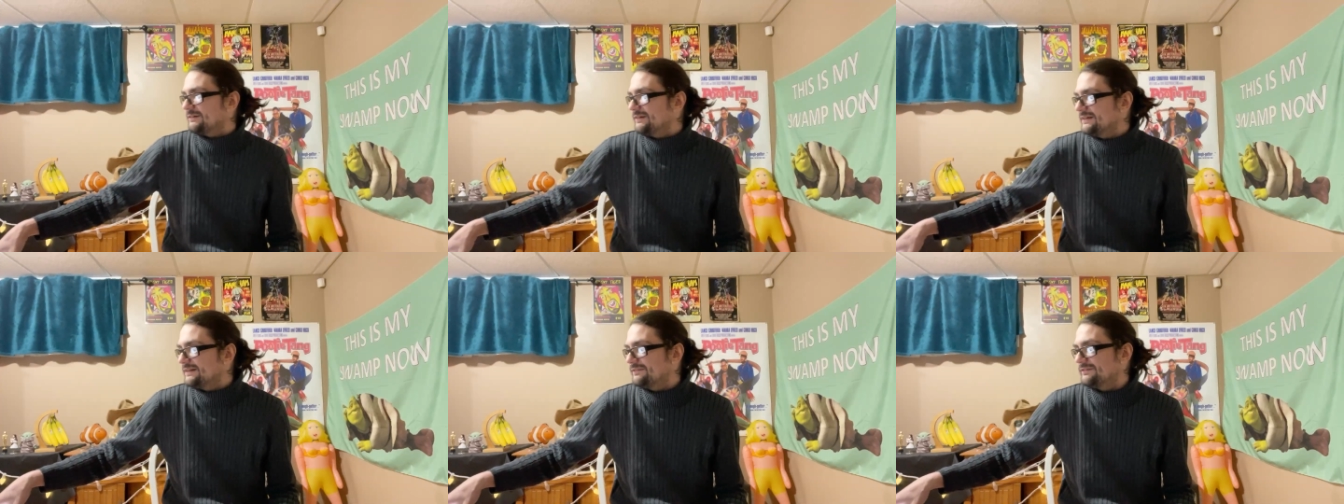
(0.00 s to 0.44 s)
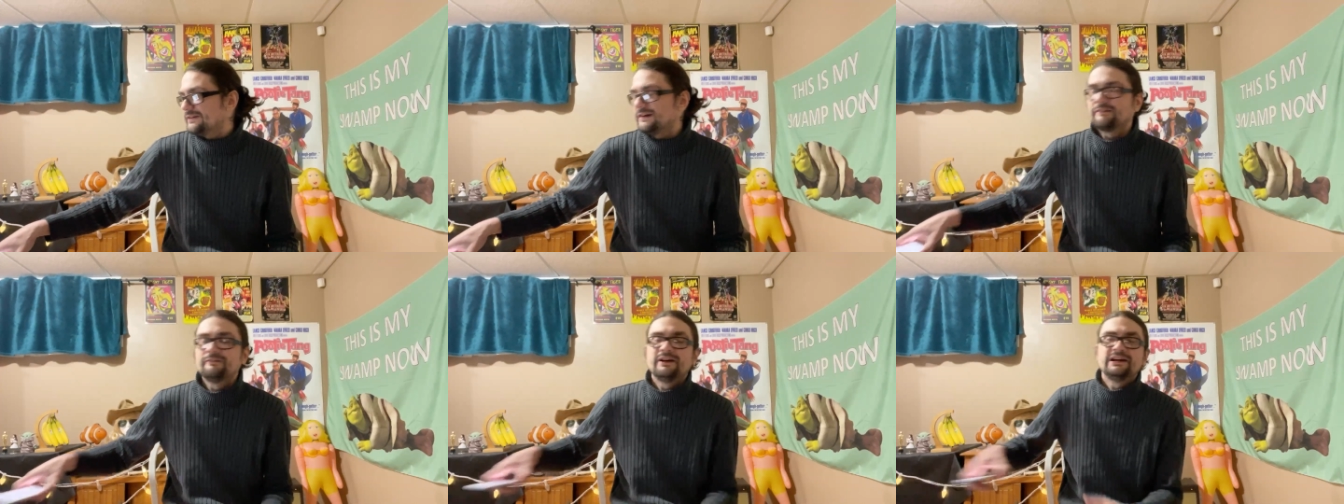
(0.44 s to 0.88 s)
holy
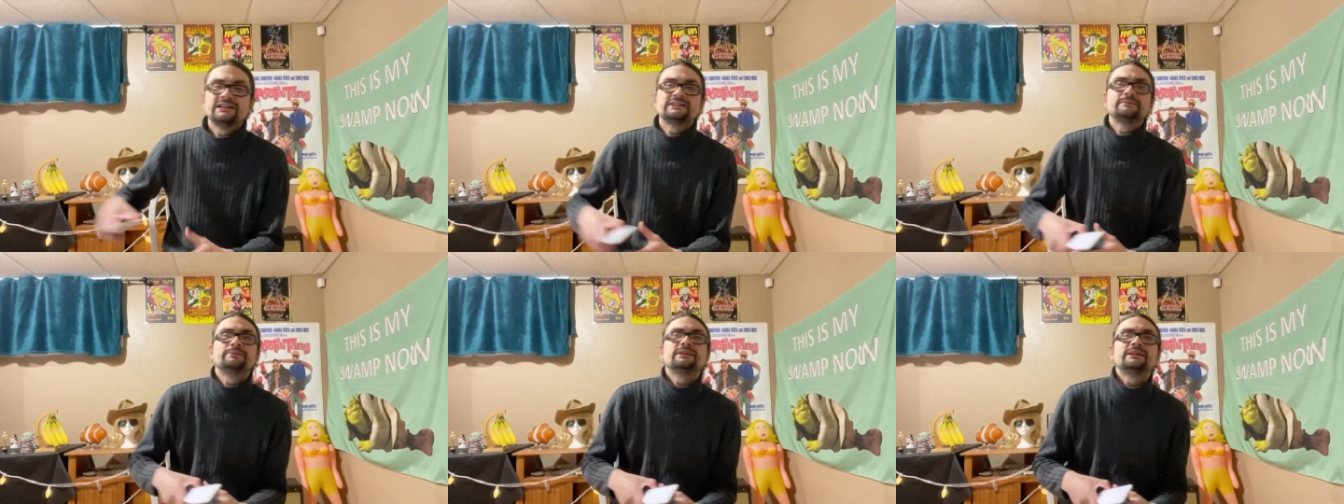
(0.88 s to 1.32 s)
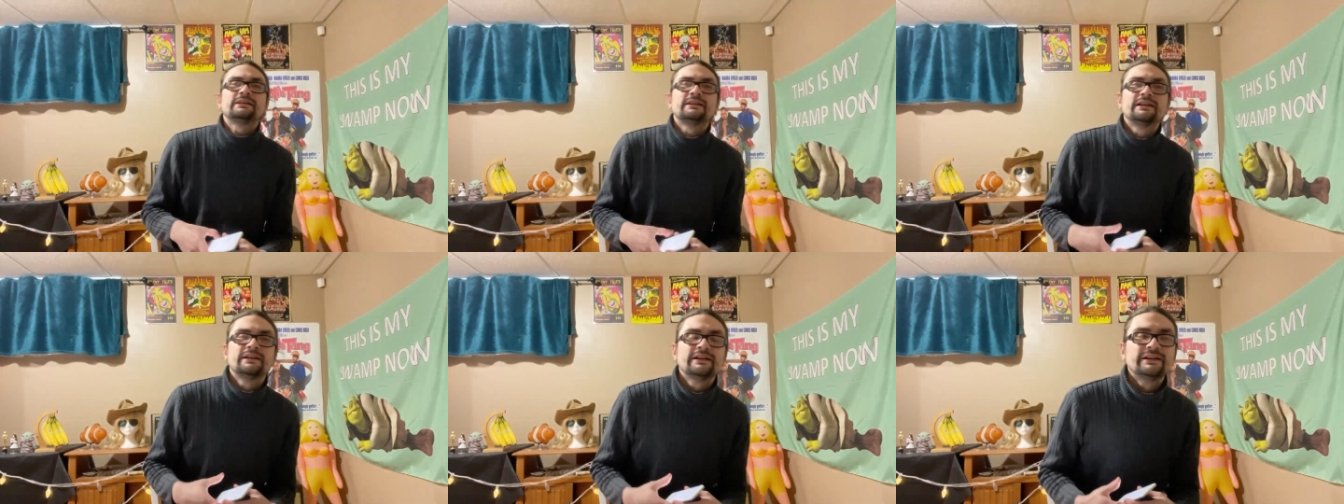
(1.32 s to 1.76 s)
fuck, why is he's
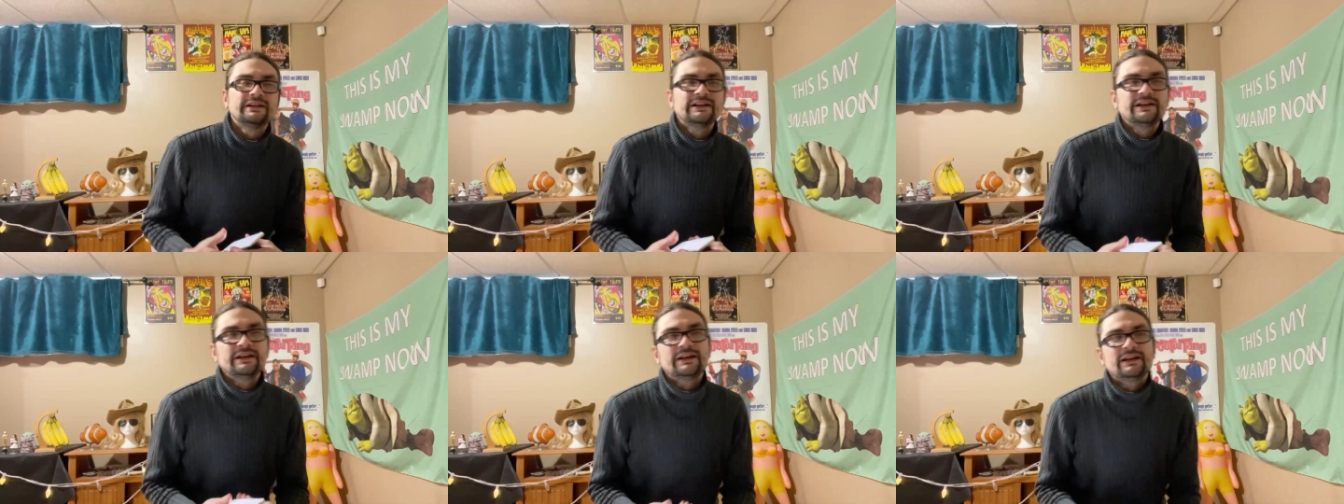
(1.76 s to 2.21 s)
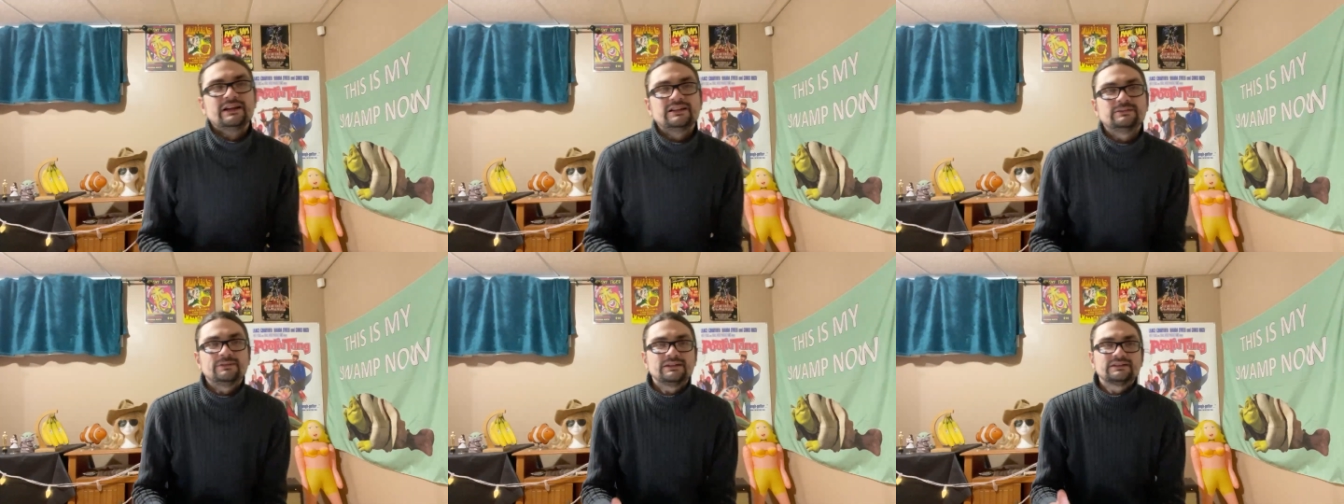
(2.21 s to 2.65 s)
being
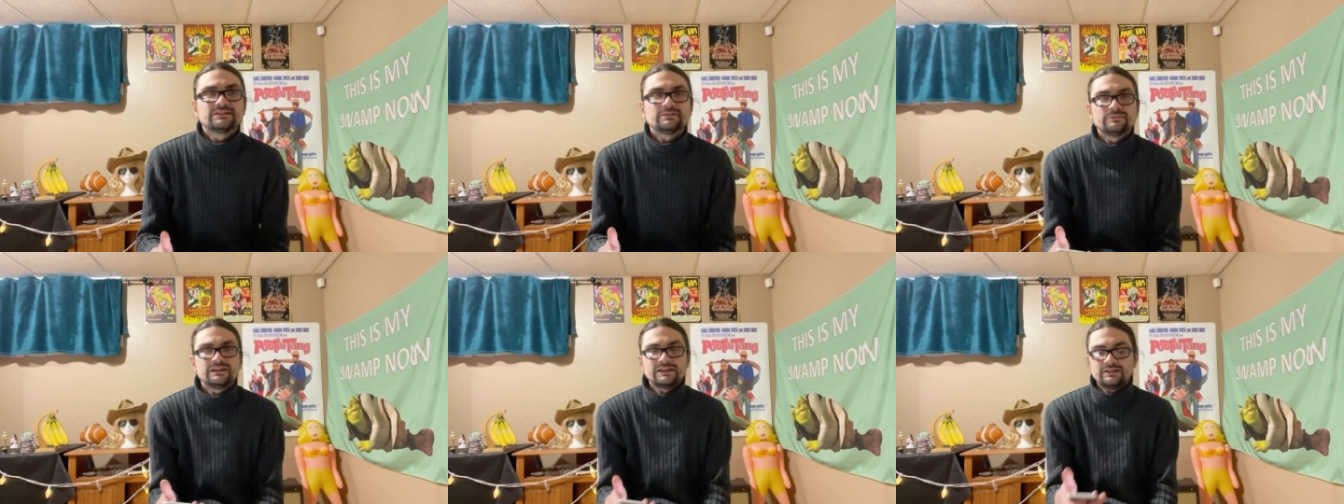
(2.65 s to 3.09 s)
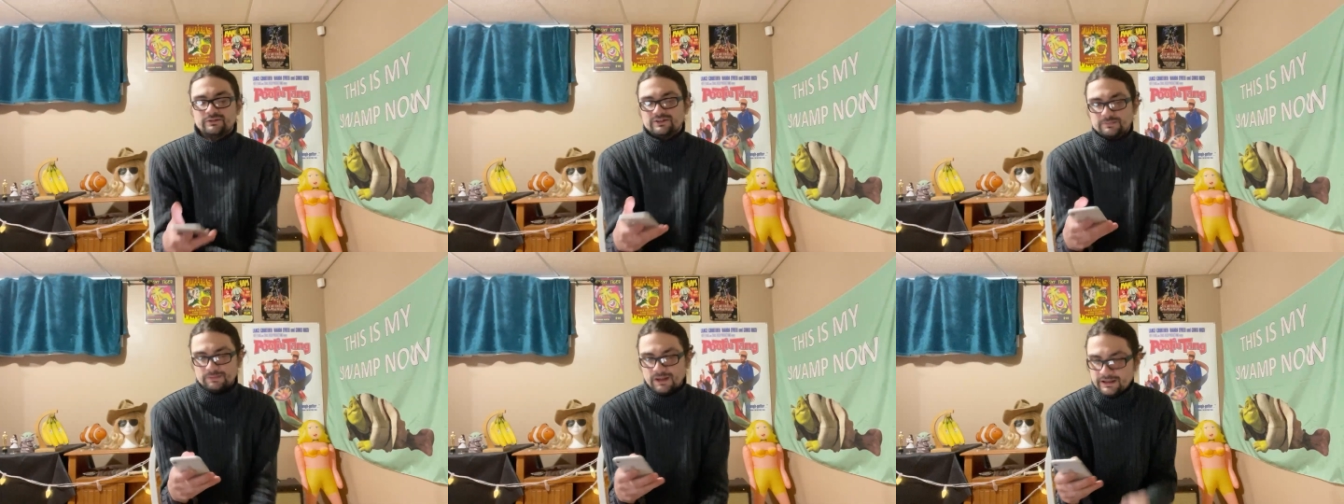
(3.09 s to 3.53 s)
so mean to
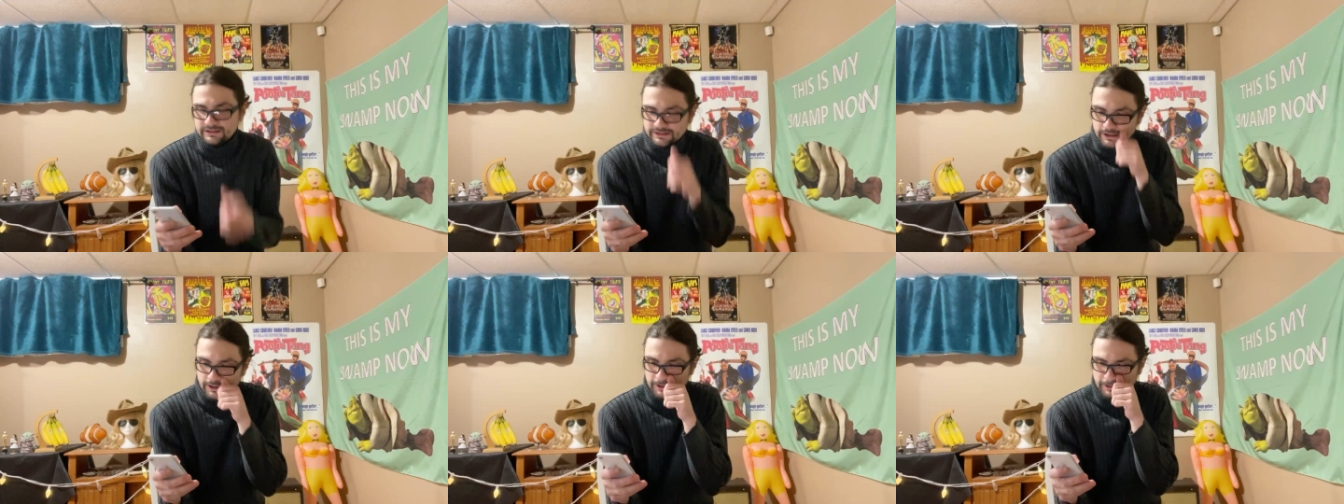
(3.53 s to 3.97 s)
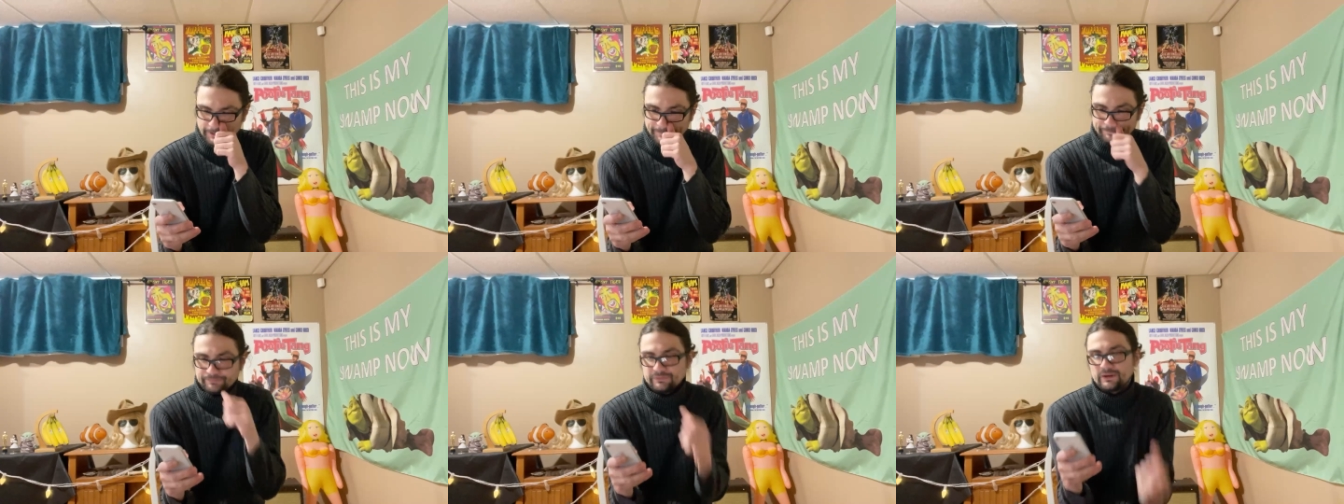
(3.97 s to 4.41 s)
his blind daughter?